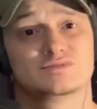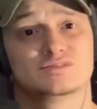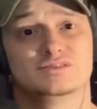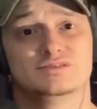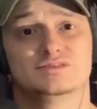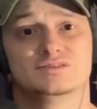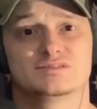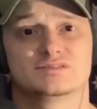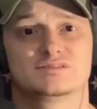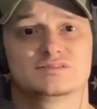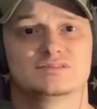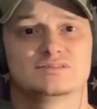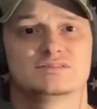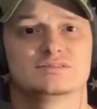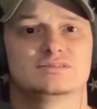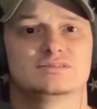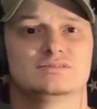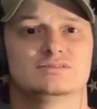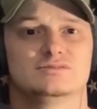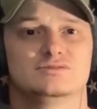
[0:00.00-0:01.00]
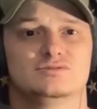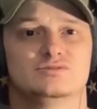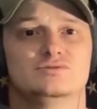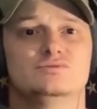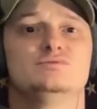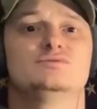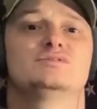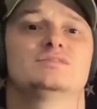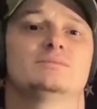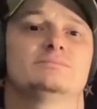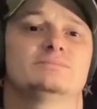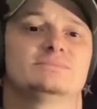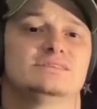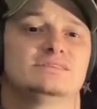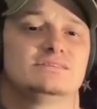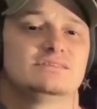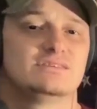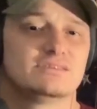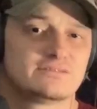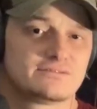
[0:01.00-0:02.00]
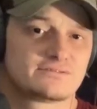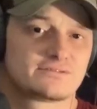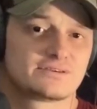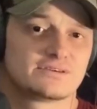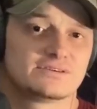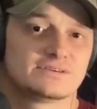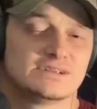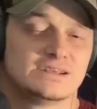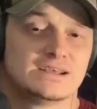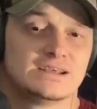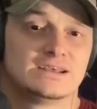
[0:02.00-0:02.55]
to just do something different